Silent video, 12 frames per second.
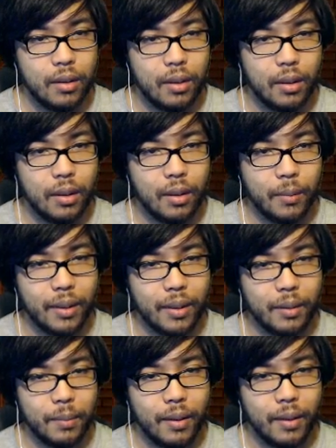I'm gonna
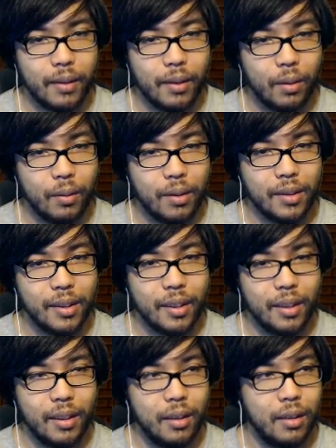have to buy the. Oh, there's a
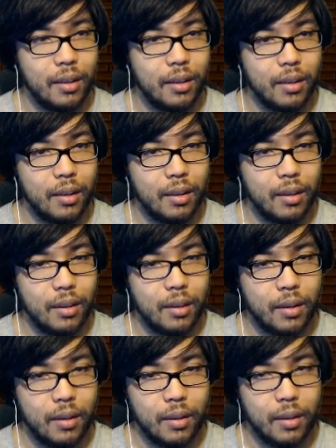key.
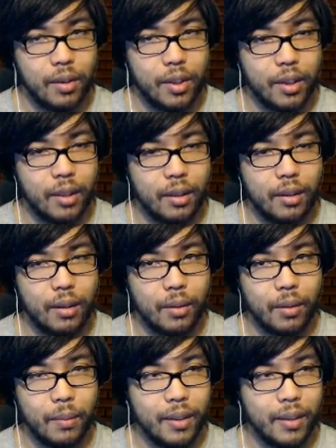Oh shit. Alright, we're
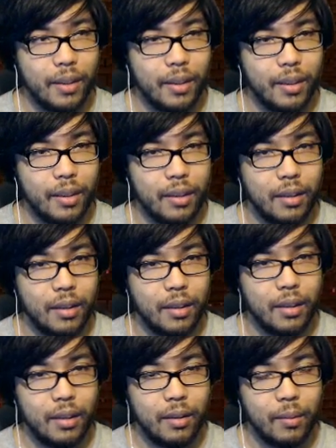gonna buy the key.
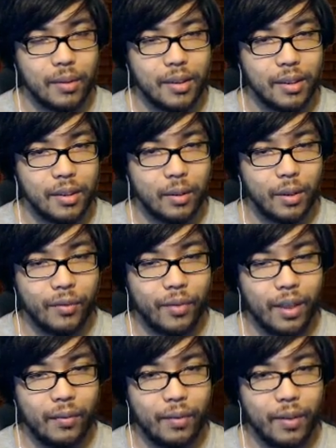What's this?
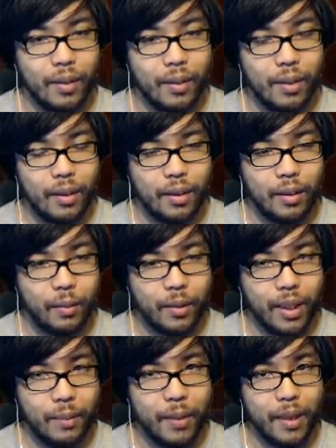35? And then we're gonna
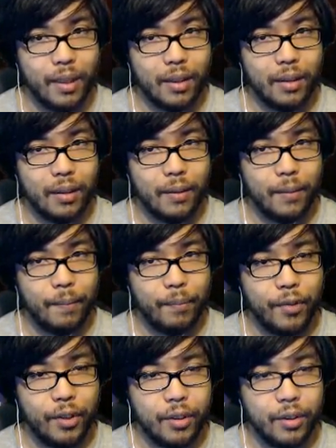head back
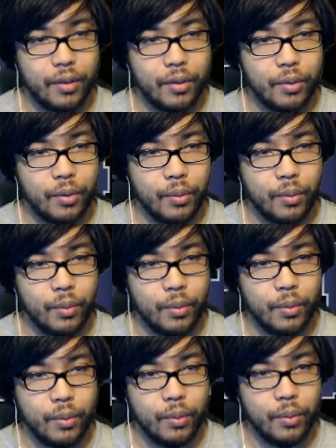
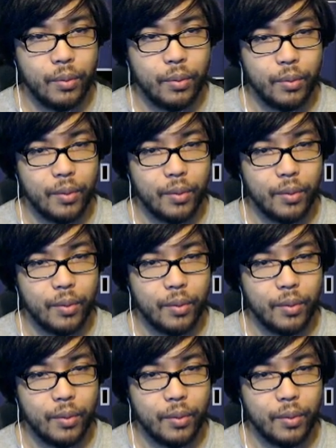to